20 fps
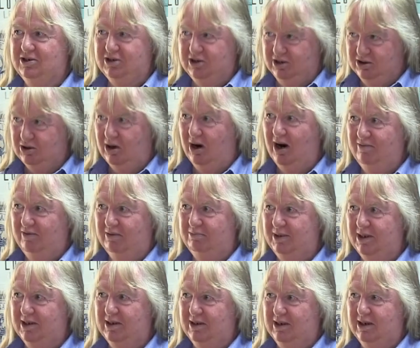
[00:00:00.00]
to
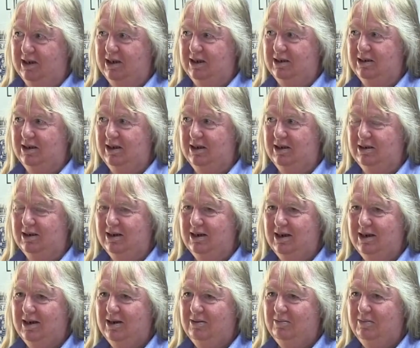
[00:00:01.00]
drivability. It
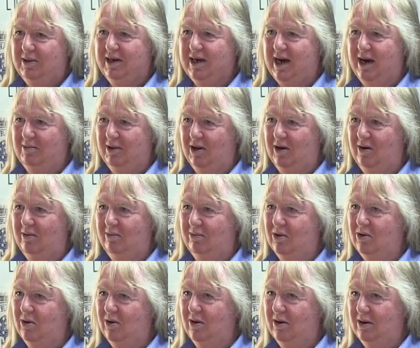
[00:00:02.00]
became a lot
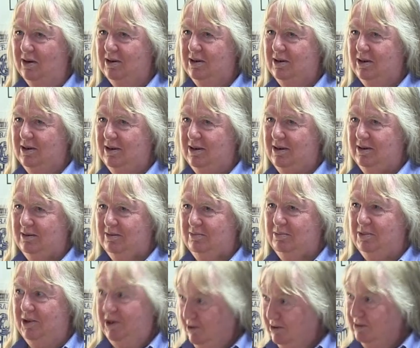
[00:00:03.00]
more
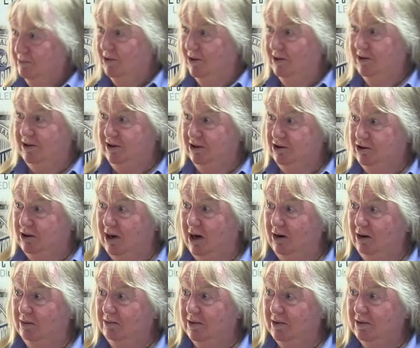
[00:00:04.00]
predictable and
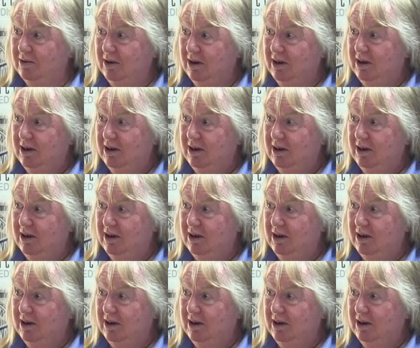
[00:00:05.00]
controllable.